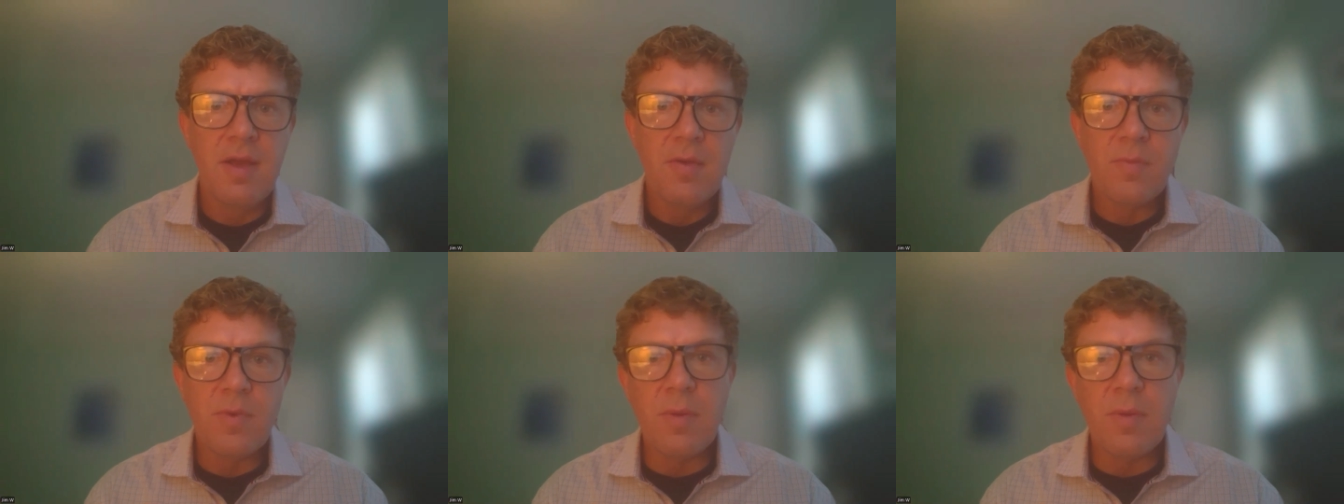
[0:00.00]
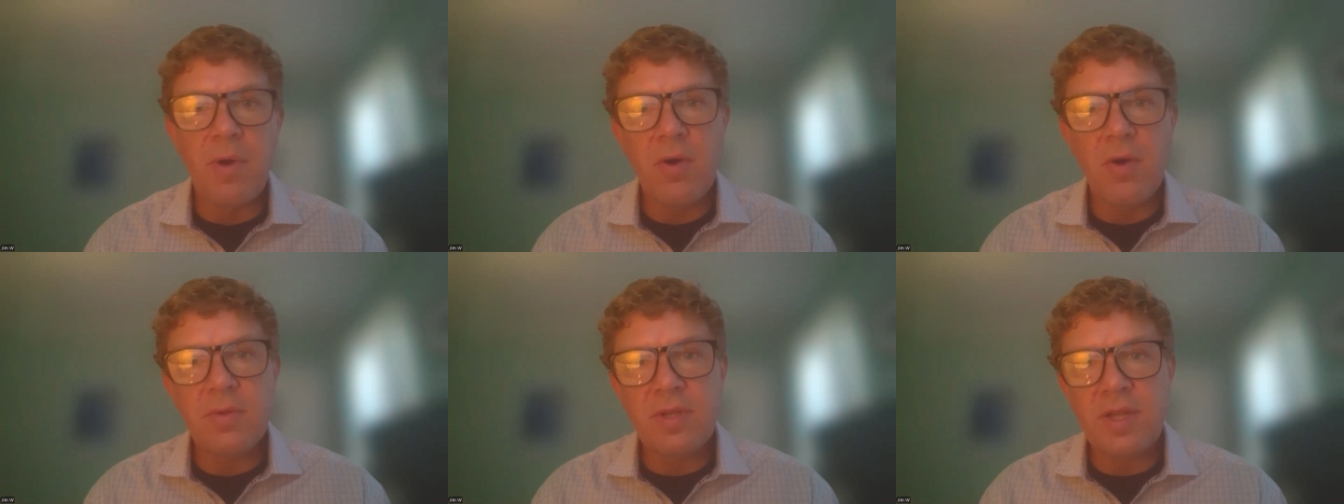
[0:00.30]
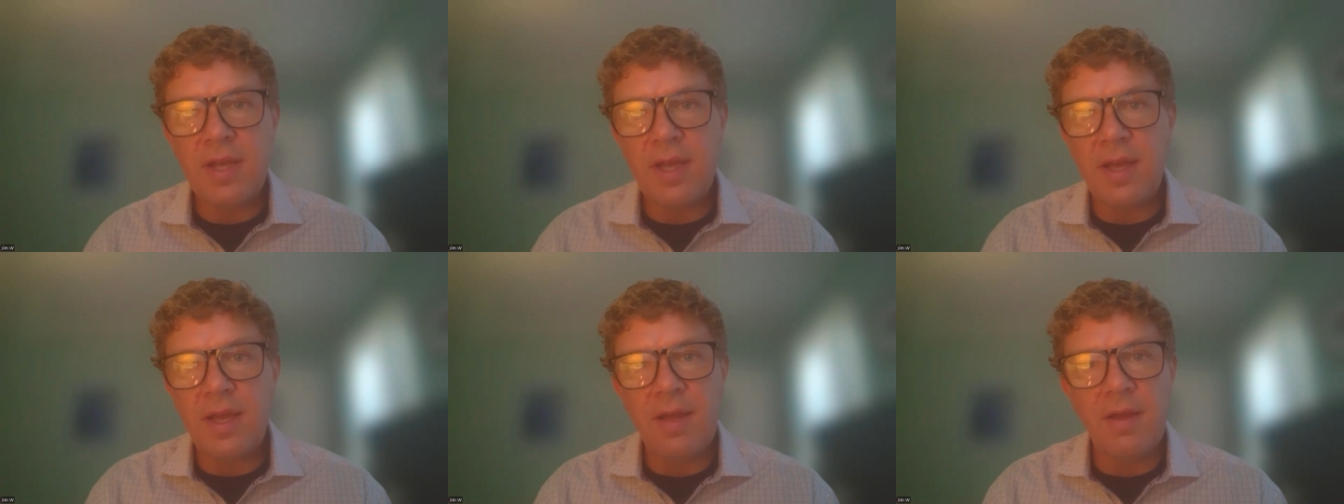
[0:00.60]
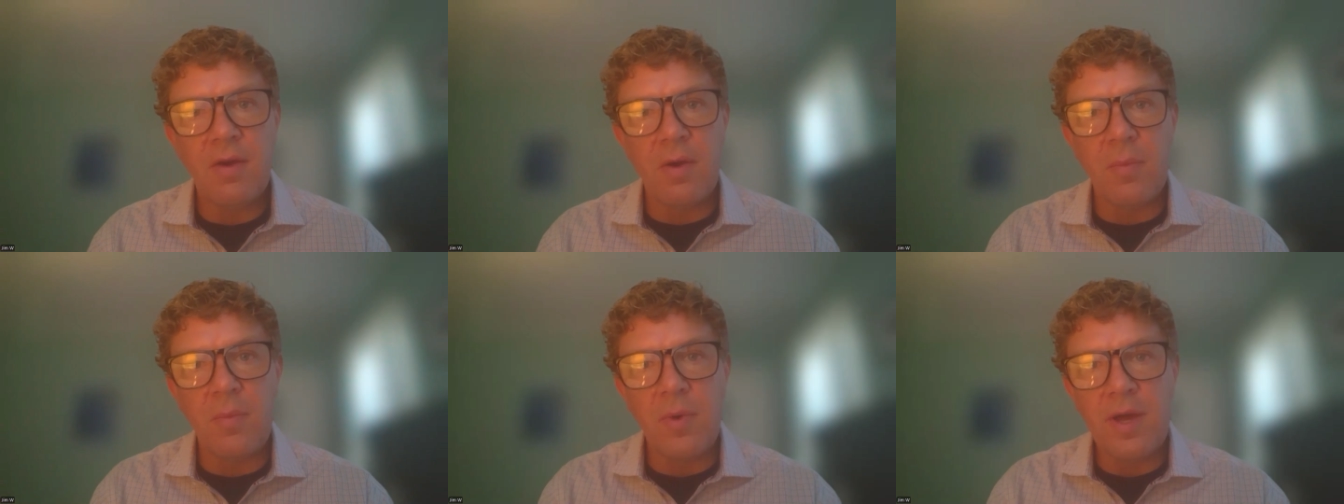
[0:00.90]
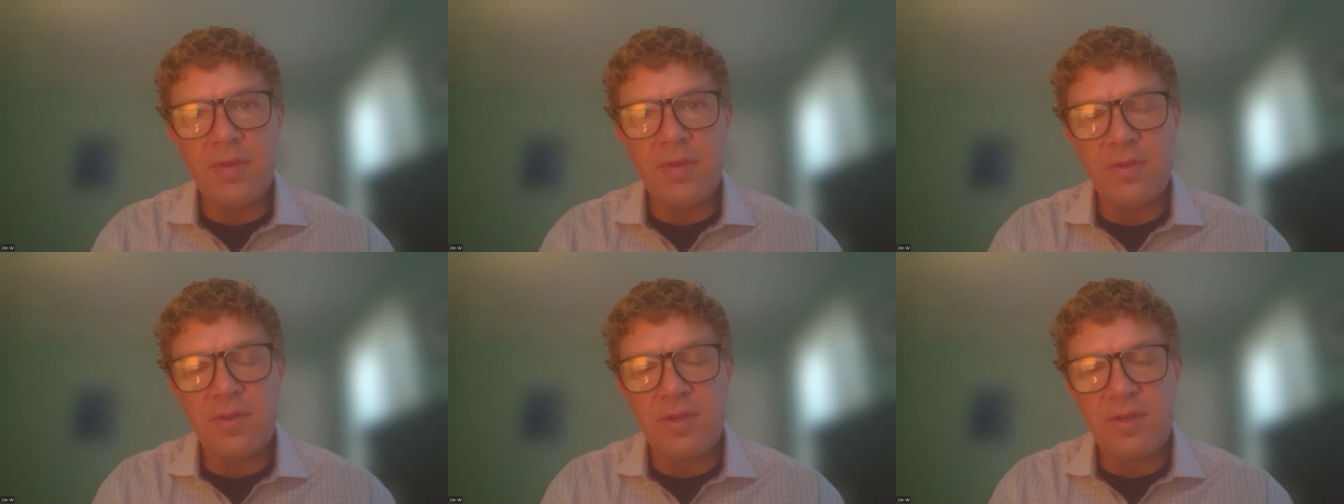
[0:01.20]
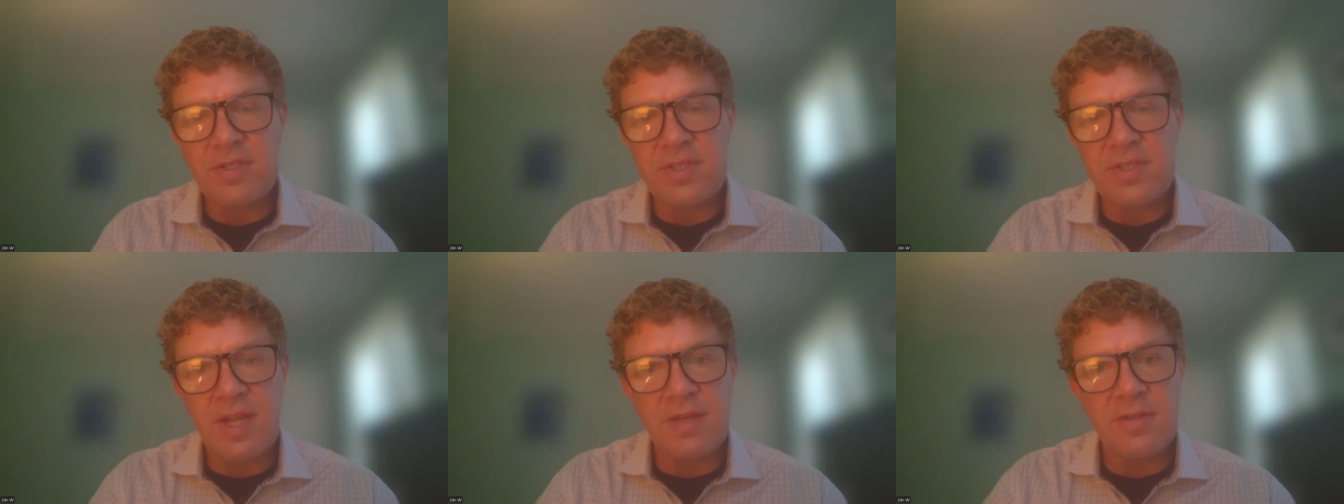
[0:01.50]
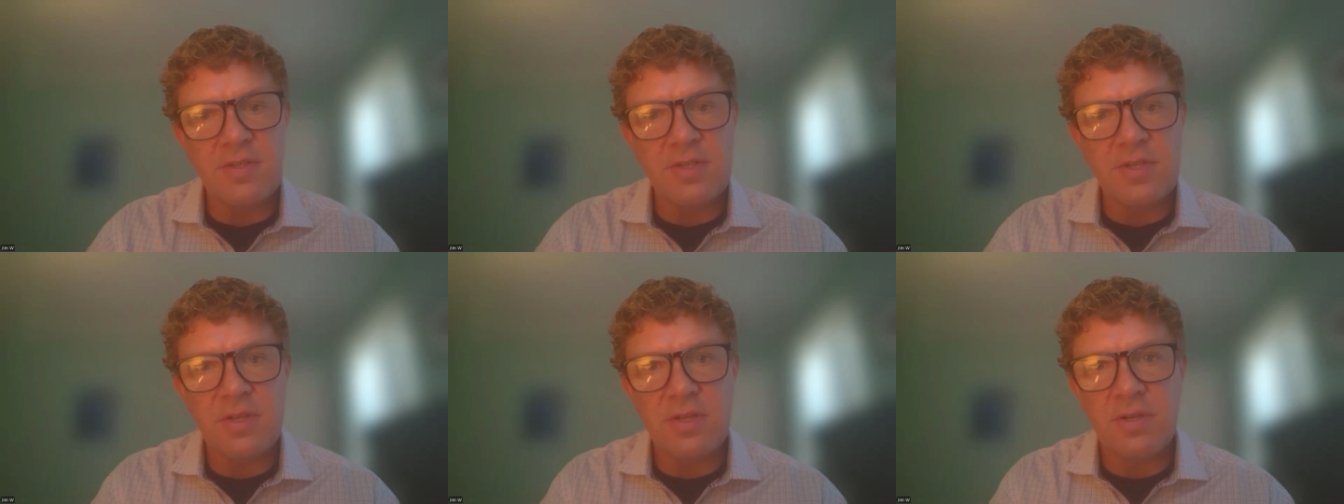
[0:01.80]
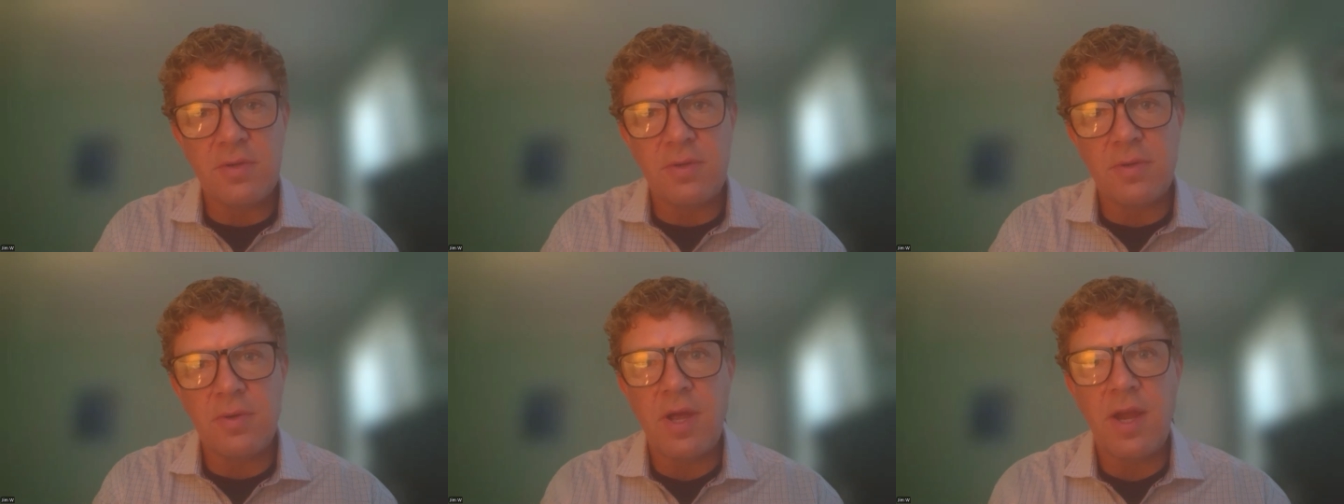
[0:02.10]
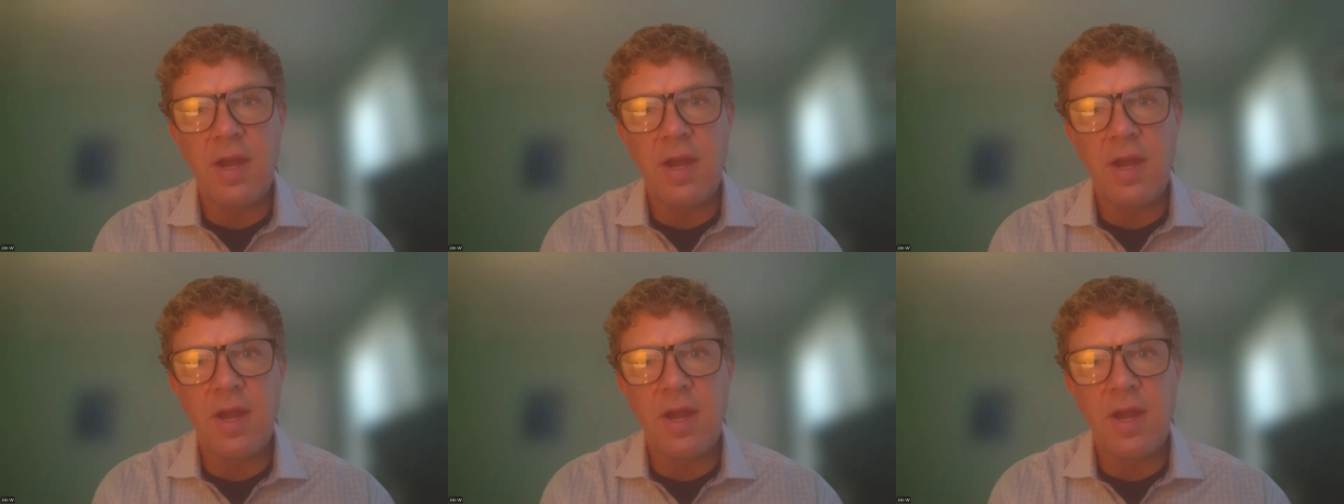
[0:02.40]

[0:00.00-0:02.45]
remotely or whether they're sent to